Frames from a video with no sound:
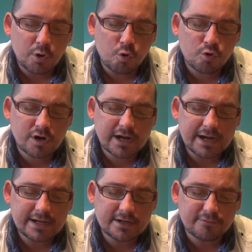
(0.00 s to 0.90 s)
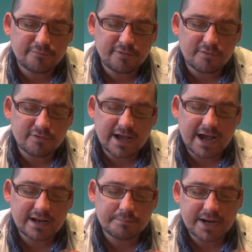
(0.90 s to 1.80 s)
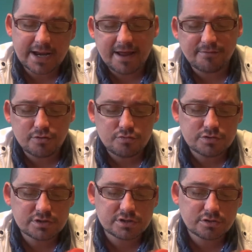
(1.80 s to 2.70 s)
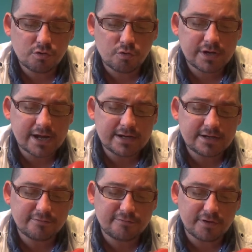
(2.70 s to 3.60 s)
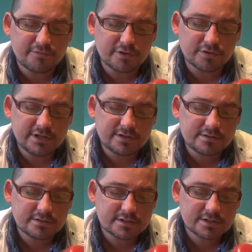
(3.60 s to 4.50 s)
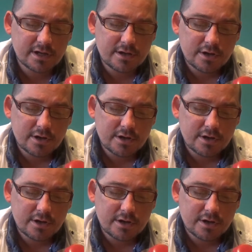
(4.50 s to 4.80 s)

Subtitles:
organic Florida habaneros, organic Florida onions,